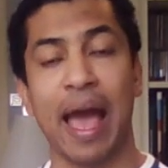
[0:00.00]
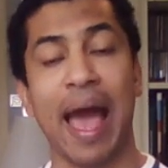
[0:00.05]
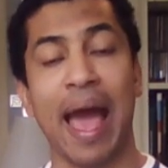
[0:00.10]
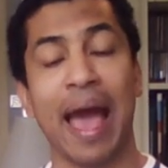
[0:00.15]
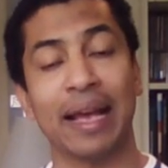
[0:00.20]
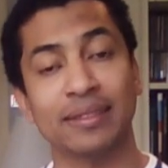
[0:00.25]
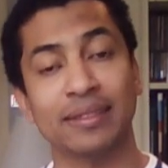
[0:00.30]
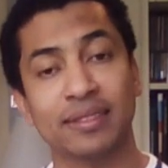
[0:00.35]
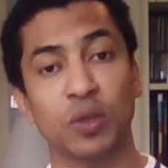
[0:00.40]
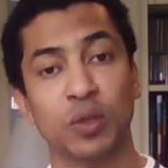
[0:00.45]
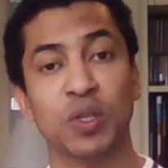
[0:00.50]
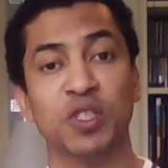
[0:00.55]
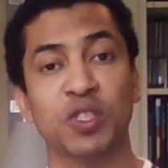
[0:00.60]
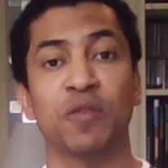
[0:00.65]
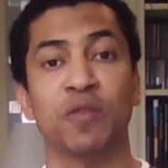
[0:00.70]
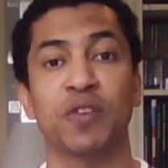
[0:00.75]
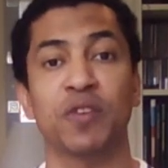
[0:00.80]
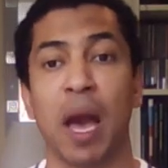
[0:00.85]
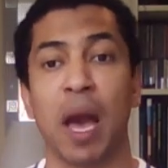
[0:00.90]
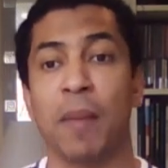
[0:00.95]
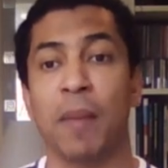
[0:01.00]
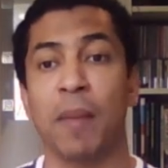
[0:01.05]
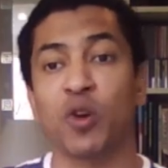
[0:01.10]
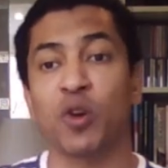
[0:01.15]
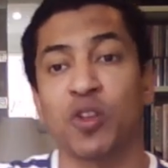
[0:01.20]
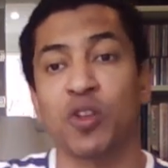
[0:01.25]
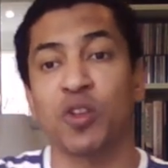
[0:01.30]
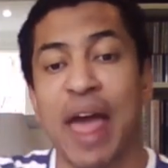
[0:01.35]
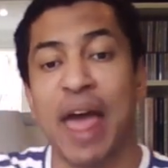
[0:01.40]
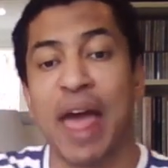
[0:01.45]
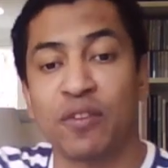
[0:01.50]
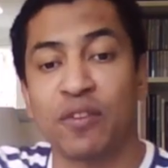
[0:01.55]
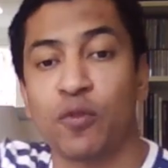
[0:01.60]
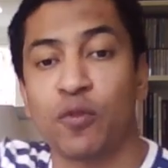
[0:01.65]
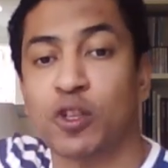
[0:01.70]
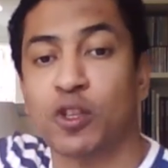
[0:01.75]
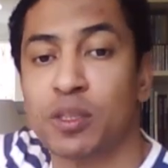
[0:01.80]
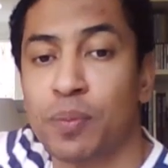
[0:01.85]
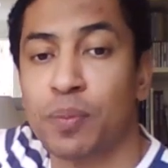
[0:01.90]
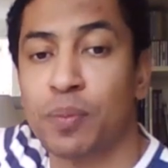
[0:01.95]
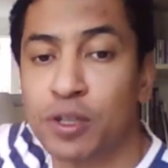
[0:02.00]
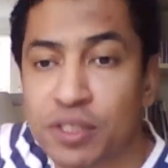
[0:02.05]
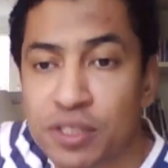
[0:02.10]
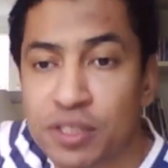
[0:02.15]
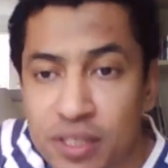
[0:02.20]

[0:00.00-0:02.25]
to that first person,